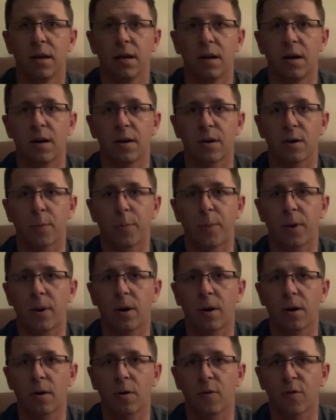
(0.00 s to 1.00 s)
under
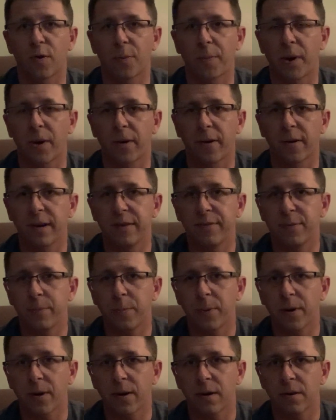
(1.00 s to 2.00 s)
par, over par, even
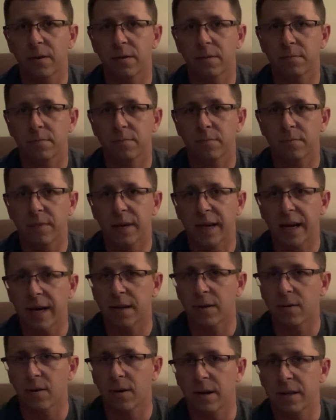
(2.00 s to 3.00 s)
par
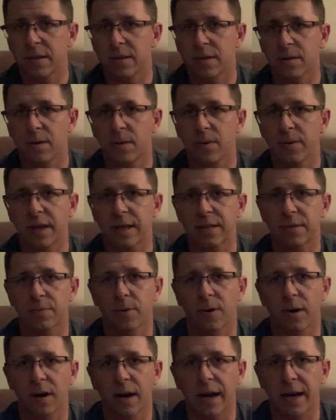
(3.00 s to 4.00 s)
category, so that's
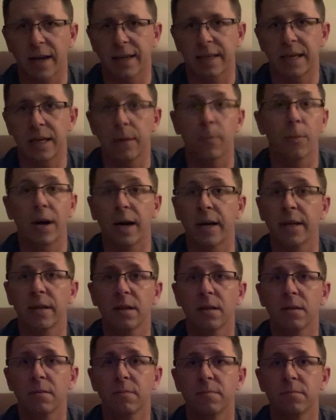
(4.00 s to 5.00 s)
where I keep mine.
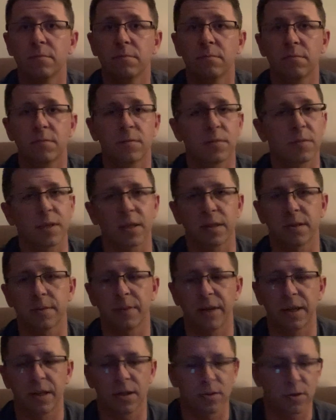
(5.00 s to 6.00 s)
Doesn't
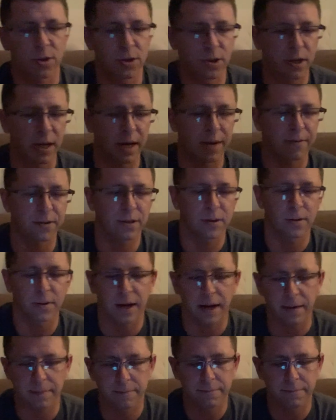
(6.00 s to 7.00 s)
mean you should have to do that.